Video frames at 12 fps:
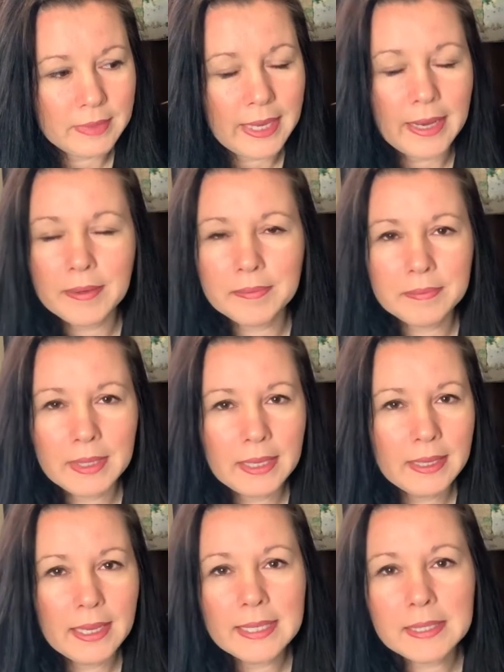yeah,
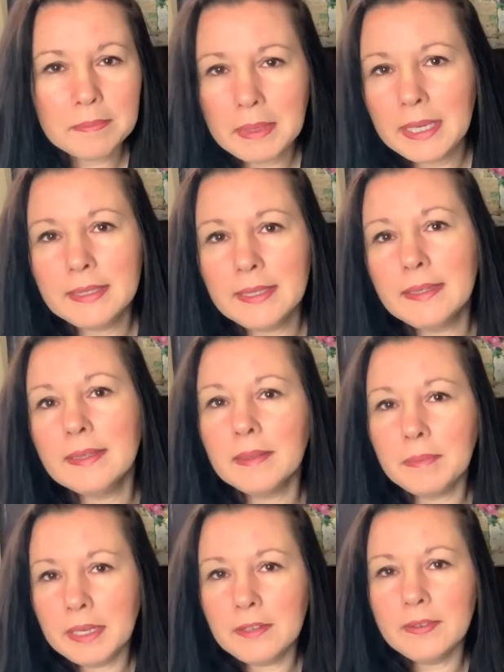it's amazing the
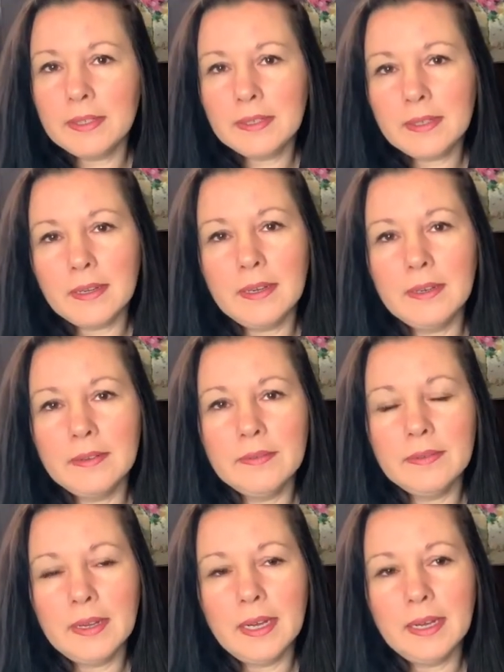benefits of
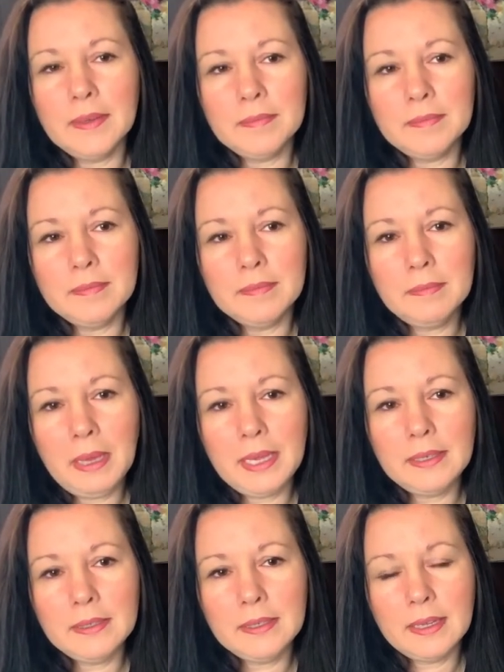um,
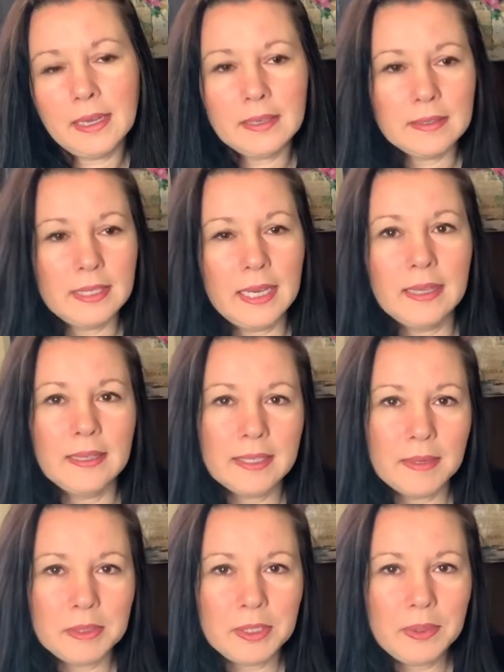paint and taking the
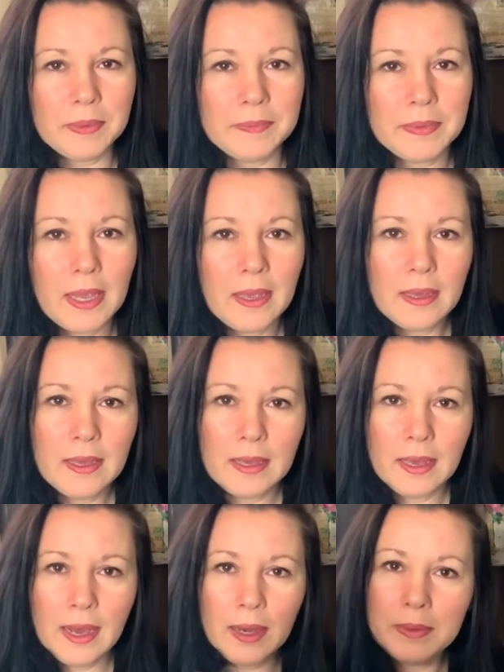time to do it.
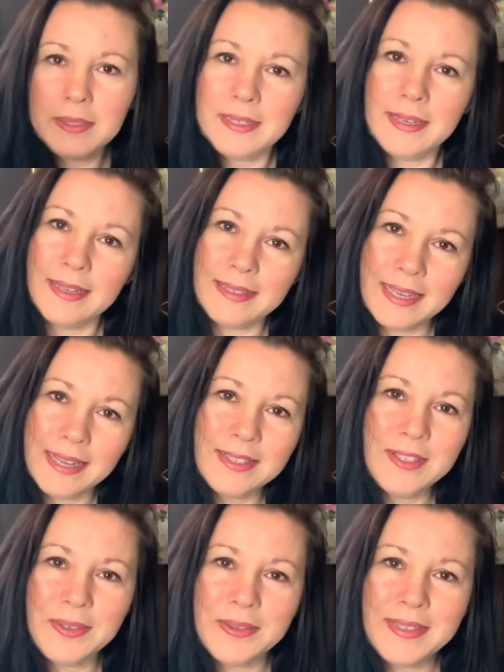I will see you guys again
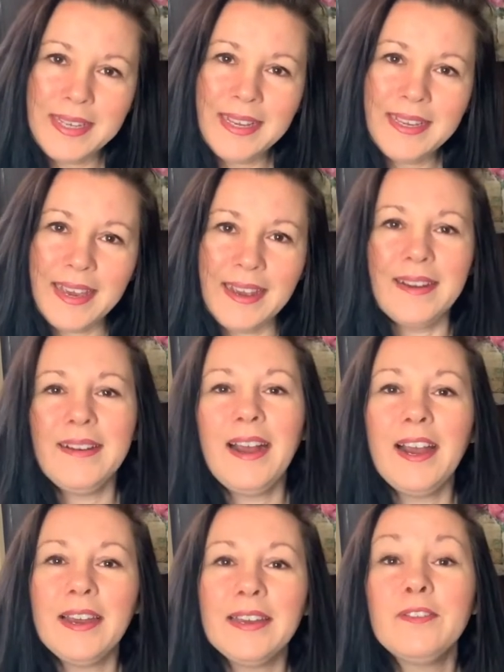soon. Take care.
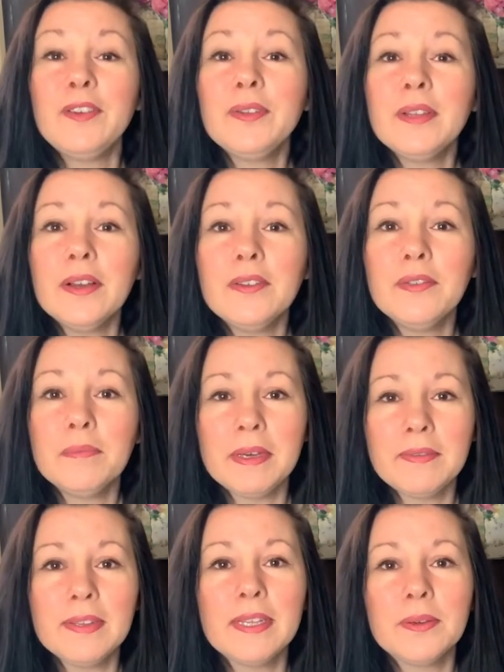I, if you love my
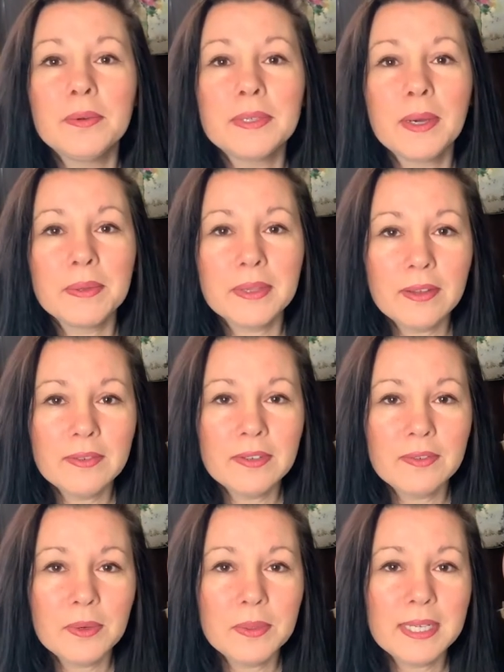videos, I would love it
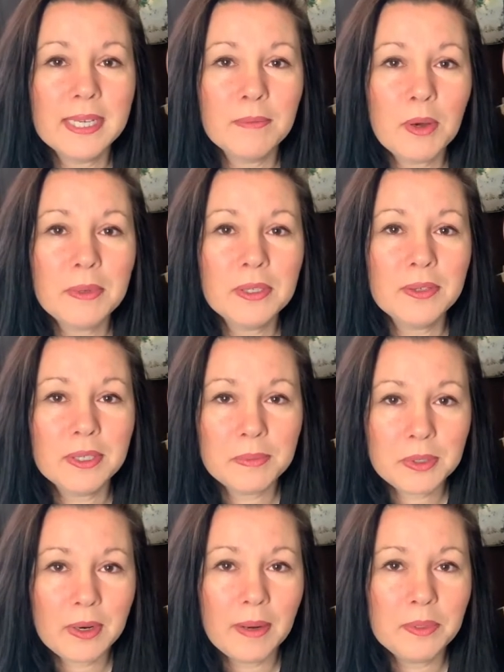if you would take a moment to
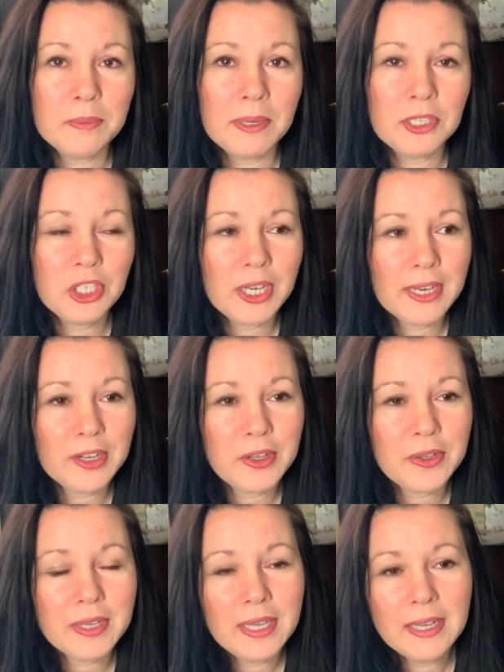subscribe to my
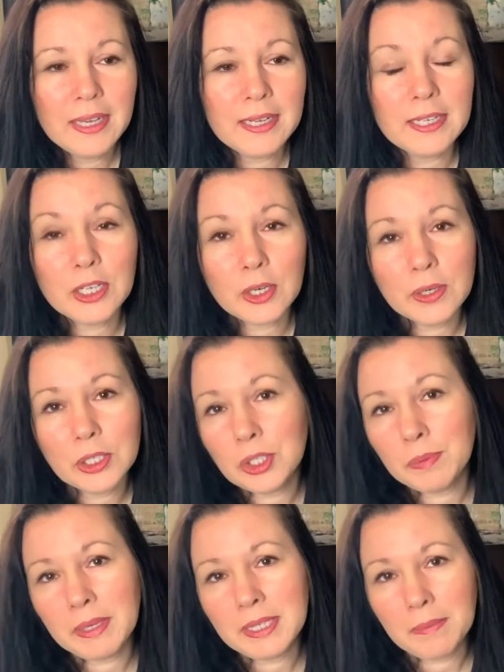channel. It encourages
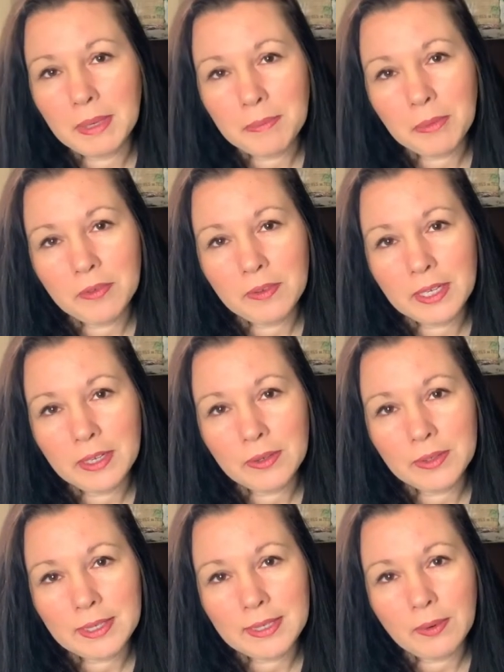me to make more
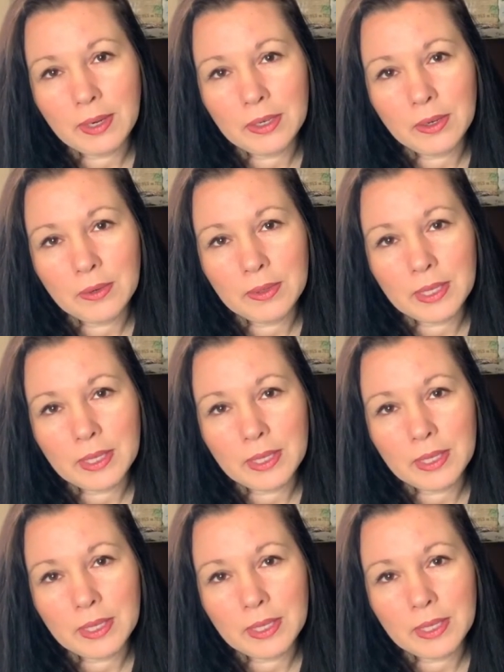videos. That's how I know